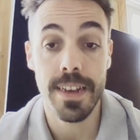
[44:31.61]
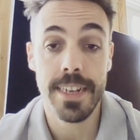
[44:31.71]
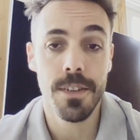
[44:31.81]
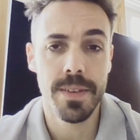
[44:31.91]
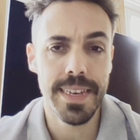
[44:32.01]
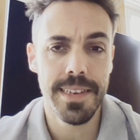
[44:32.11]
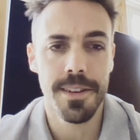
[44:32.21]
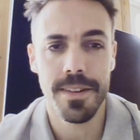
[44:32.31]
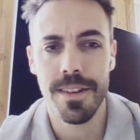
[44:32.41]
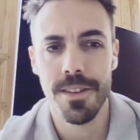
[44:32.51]
actually when they
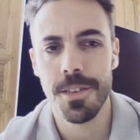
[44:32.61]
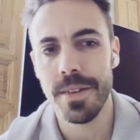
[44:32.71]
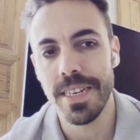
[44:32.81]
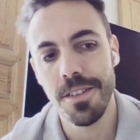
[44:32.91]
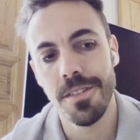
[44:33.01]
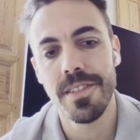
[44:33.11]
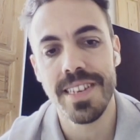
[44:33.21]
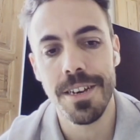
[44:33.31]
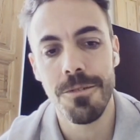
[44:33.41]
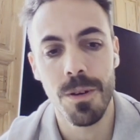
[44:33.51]
started also like two years
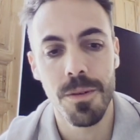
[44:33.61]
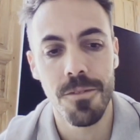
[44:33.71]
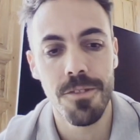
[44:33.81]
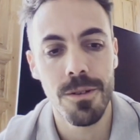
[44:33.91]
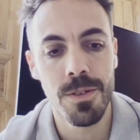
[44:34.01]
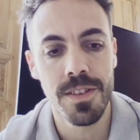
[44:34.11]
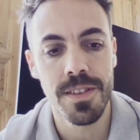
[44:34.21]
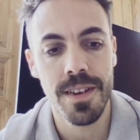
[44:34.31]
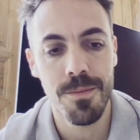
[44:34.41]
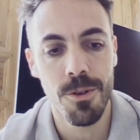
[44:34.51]
ago roboflow
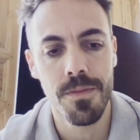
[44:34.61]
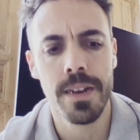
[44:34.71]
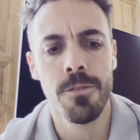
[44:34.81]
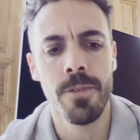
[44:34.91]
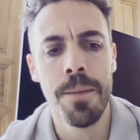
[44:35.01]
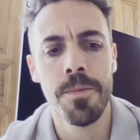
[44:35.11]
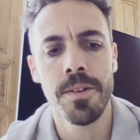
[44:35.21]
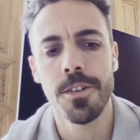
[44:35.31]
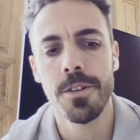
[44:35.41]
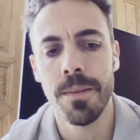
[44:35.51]
was uh, more of like a wrapper
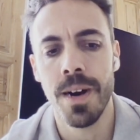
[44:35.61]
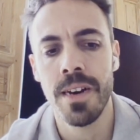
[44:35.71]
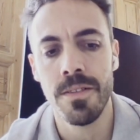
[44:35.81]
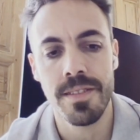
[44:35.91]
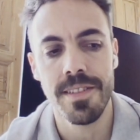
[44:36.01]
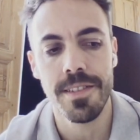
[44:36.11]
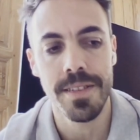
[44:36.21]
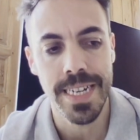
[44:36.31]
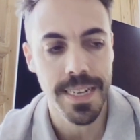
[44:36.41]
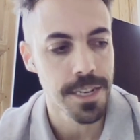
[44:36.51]
to train models and so
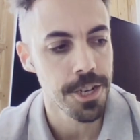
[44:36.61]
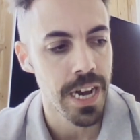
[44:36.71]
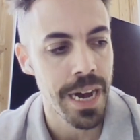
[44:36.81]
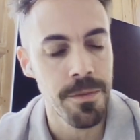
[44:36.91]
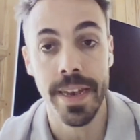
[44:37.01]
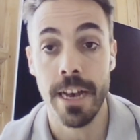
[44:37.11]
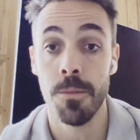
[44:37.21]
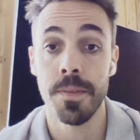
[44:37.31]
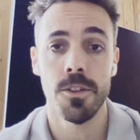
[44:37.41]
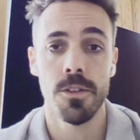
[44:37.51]
they did a good job of like
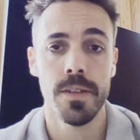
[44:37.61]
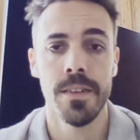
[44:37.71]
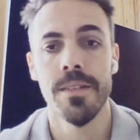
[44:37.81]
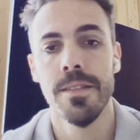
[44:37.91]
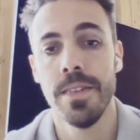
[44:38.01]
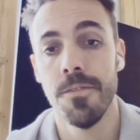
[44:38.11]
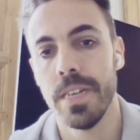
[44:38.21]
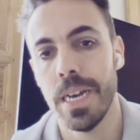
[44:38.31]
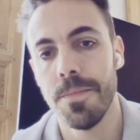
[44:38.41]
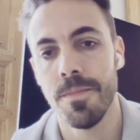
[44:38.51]
helping you train
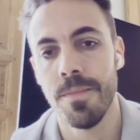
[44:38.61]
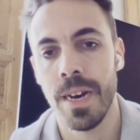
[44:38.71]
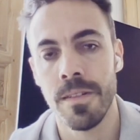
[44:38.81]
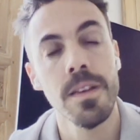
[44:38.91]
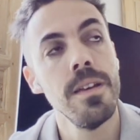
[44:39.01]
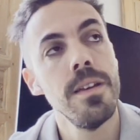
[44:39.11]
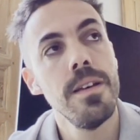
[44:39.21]
different types of models